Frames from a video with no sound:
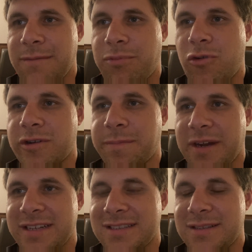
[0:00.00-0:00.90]
Pork
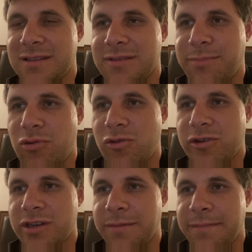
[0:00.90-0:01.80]
bites,
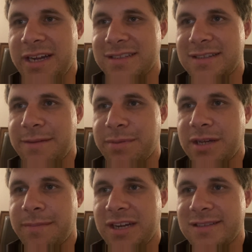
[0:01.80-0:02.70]
not
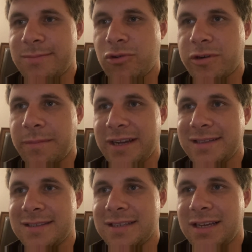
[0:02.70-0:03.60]
pig bites, pork
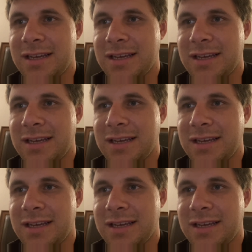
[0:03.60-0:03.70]
bites.